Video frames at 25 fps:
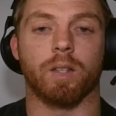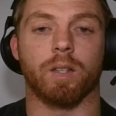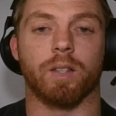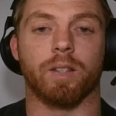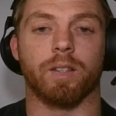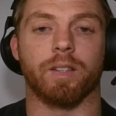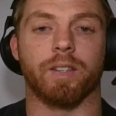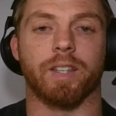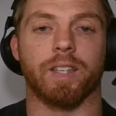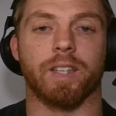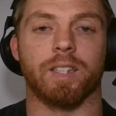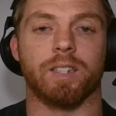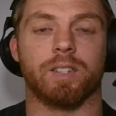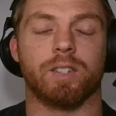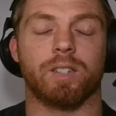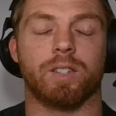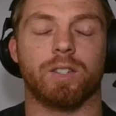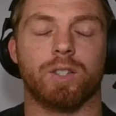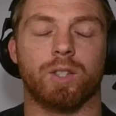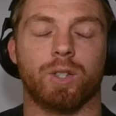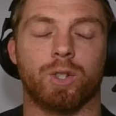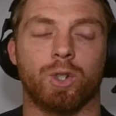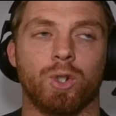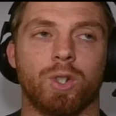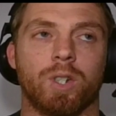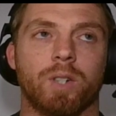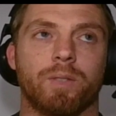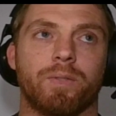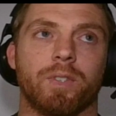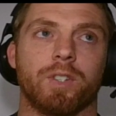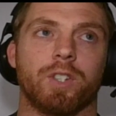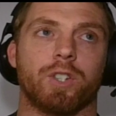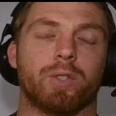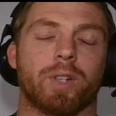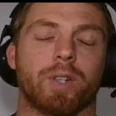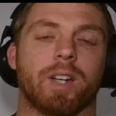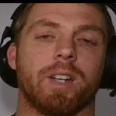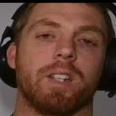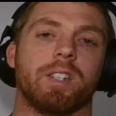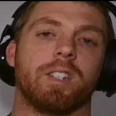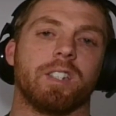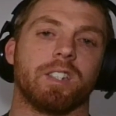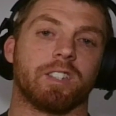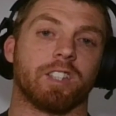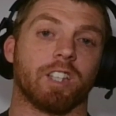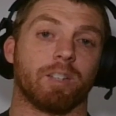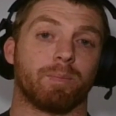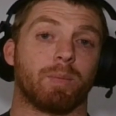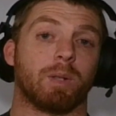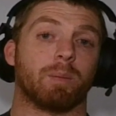there's two different strategies
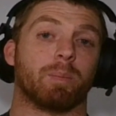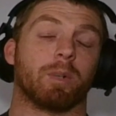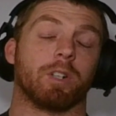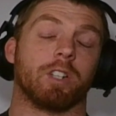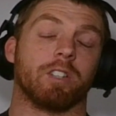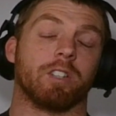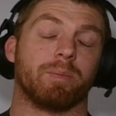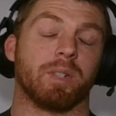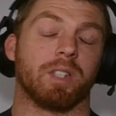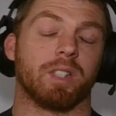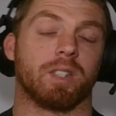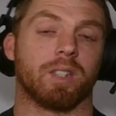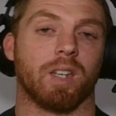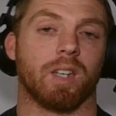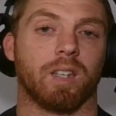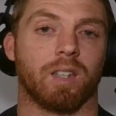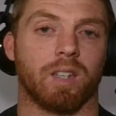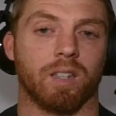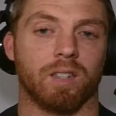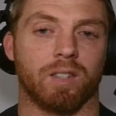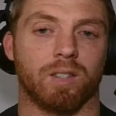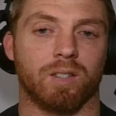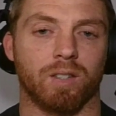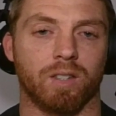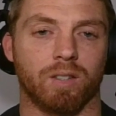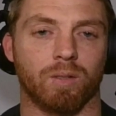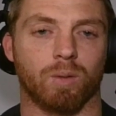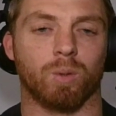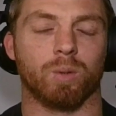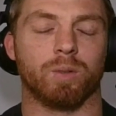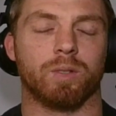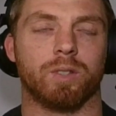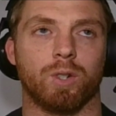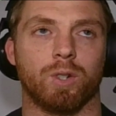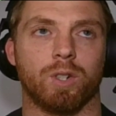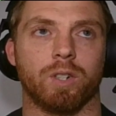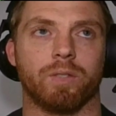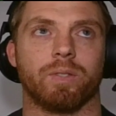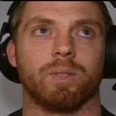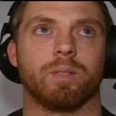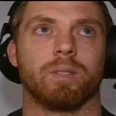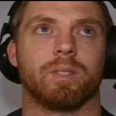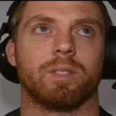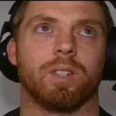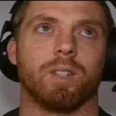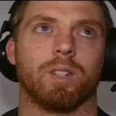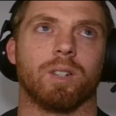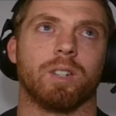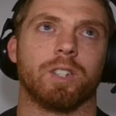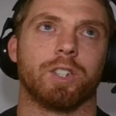that people have been taking, or two different
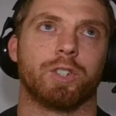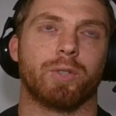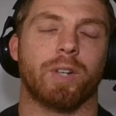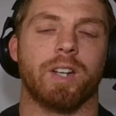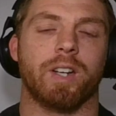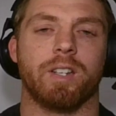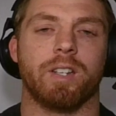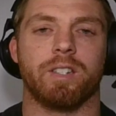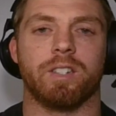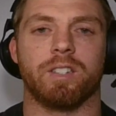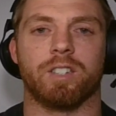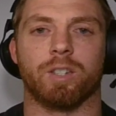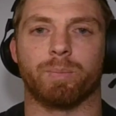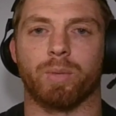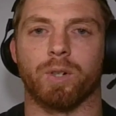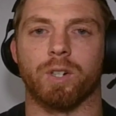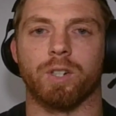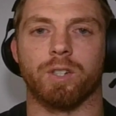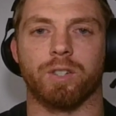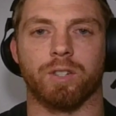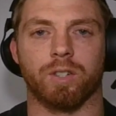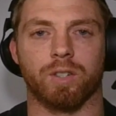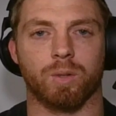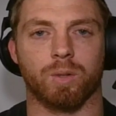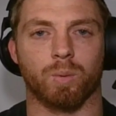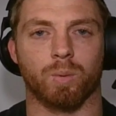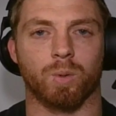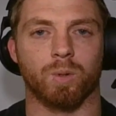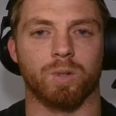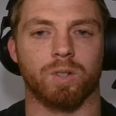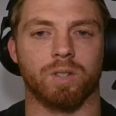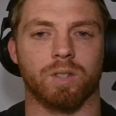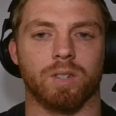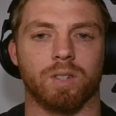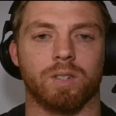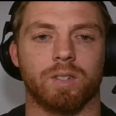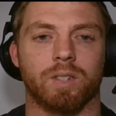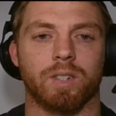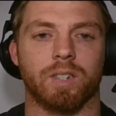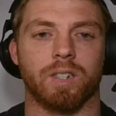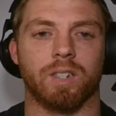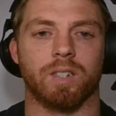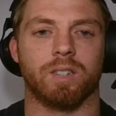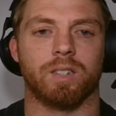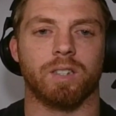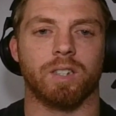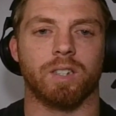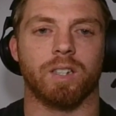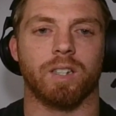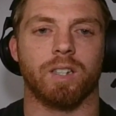strategies, approaches towards this.
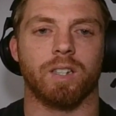It's